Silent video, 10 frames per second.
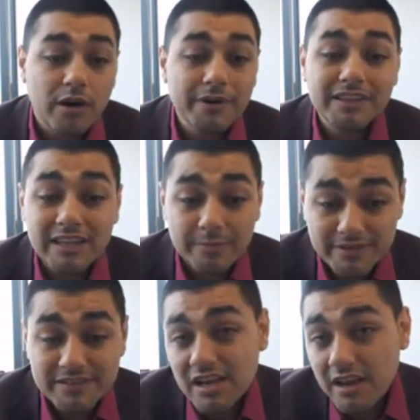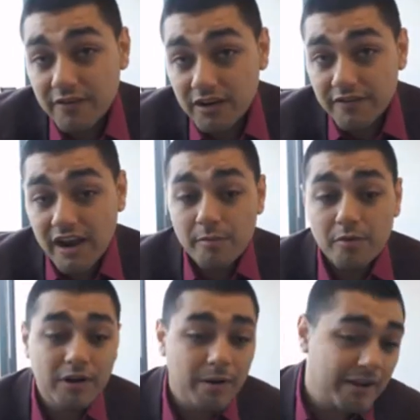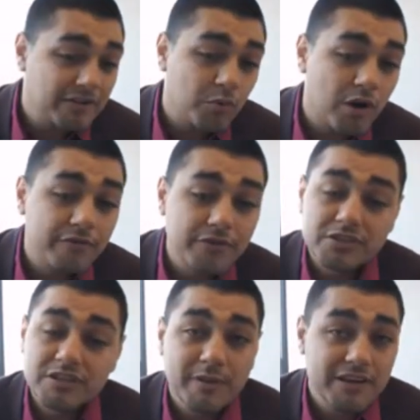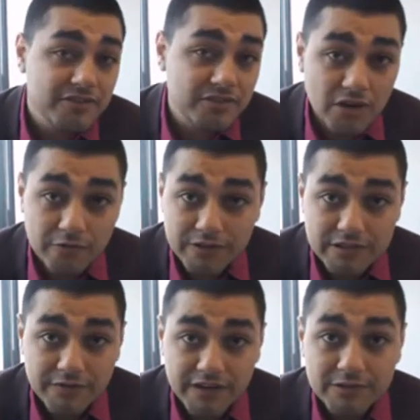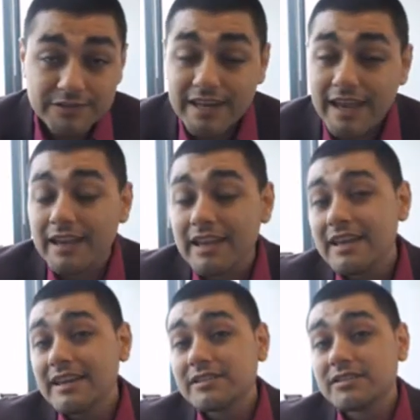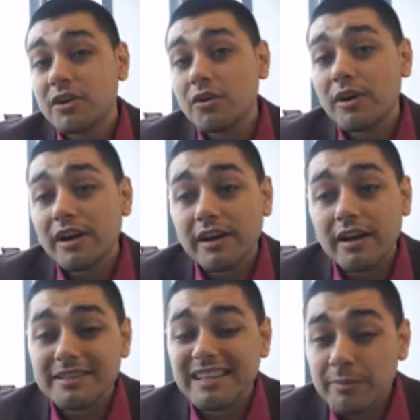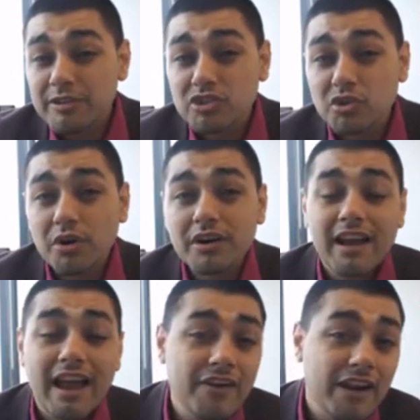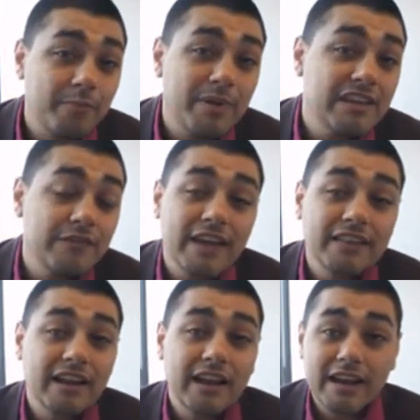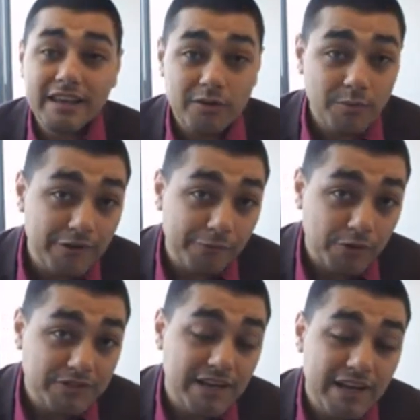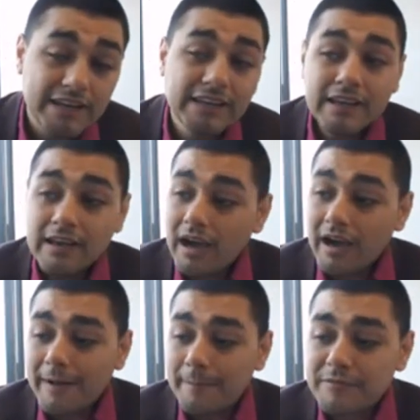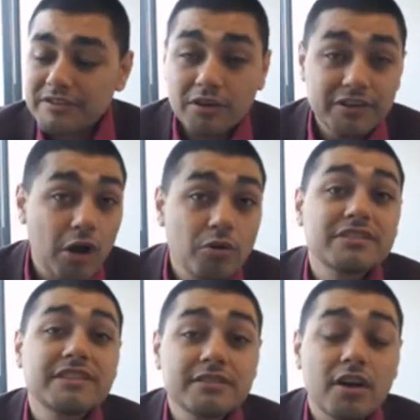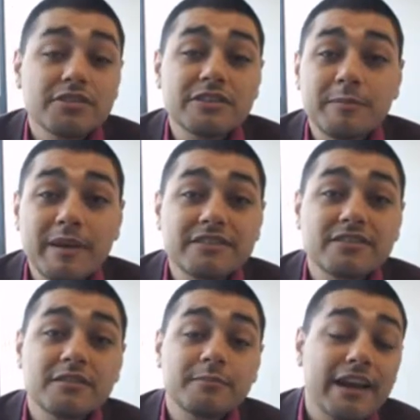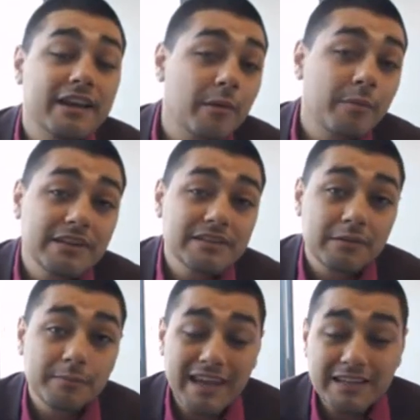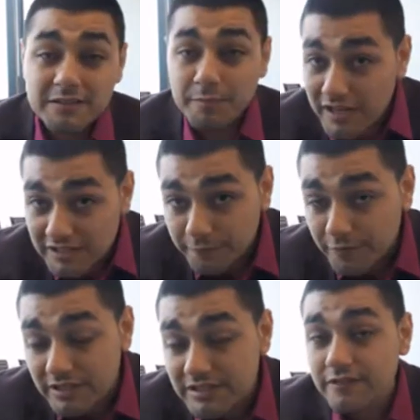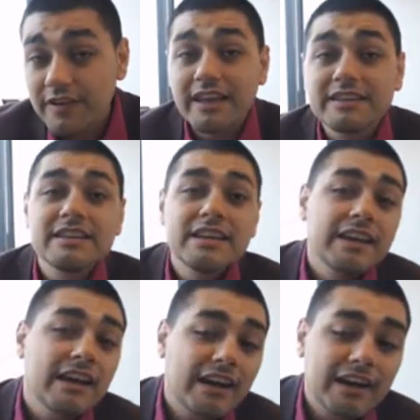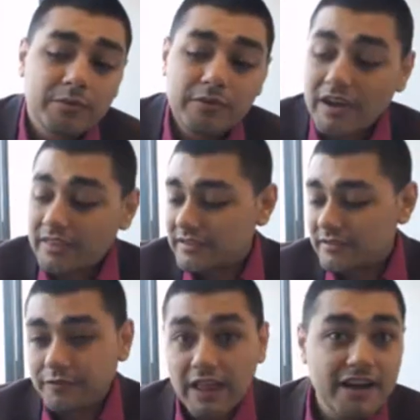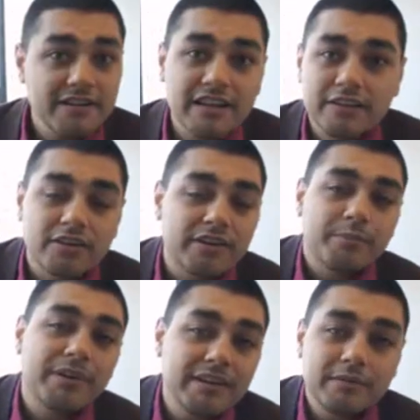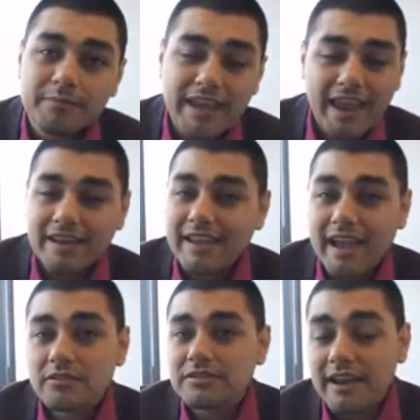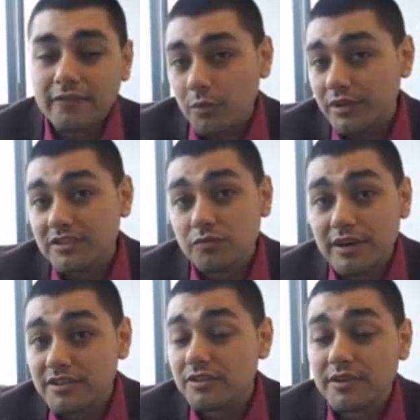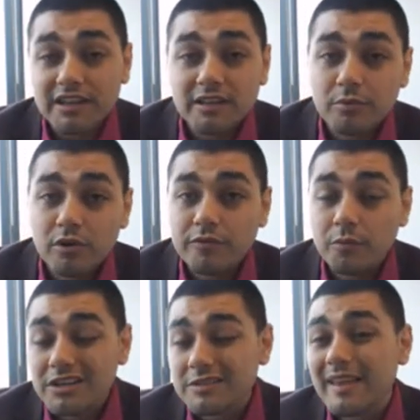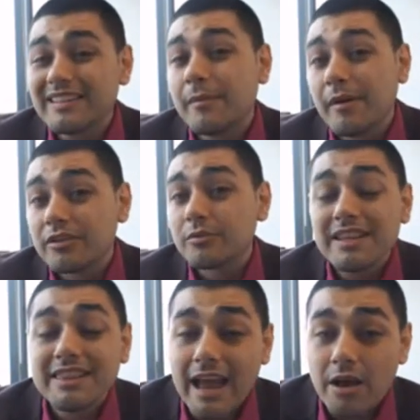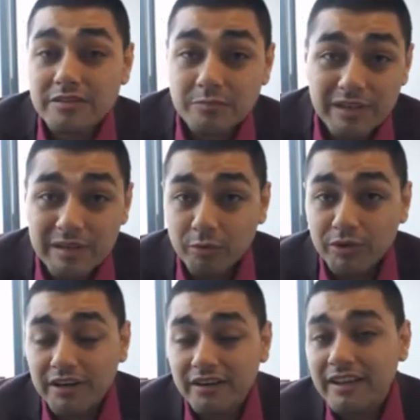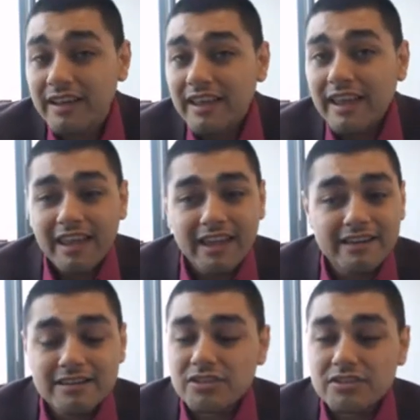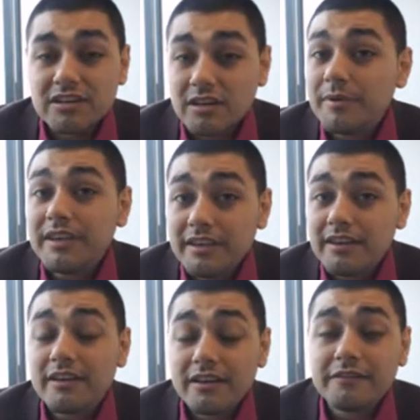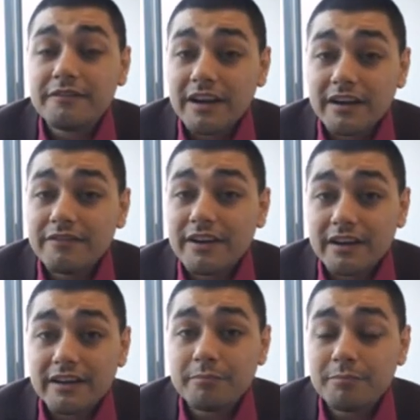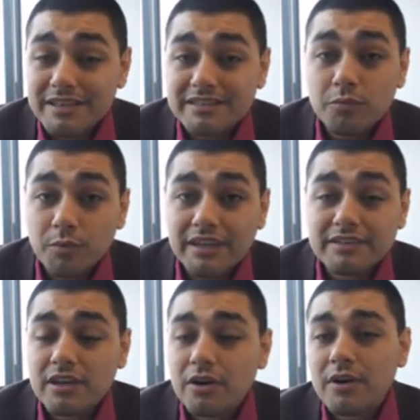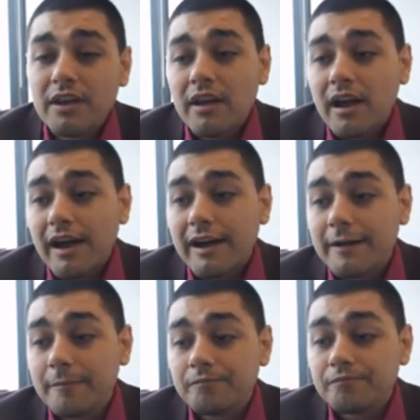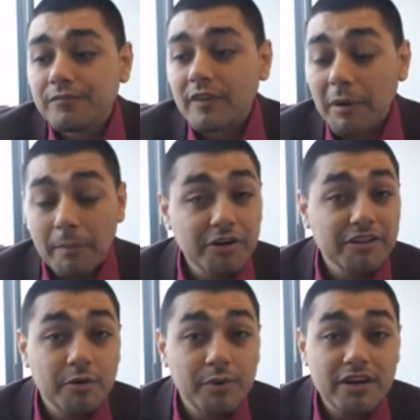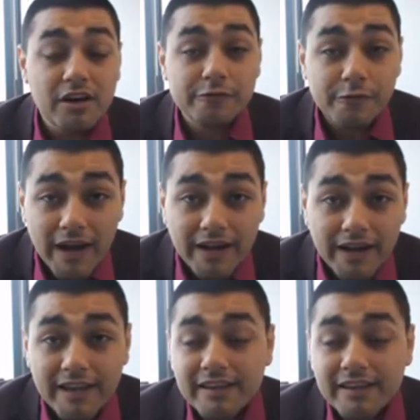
I'm going to keep this time very valuable. We're at about 12, 13 minutes or so for this video today. So uh, keep it short. I've got a big event that I got to get ready for today. Um, it's called the OC's Largest Mixer. My company is the main sponsor for this event. Uh, we've got this flyers that they're bring, handing out to everyone that's registering at the booth. We're expecting about 3,000 people here. And it's just going to be a, a, very, very busy week. So um, my birthday week on Friday.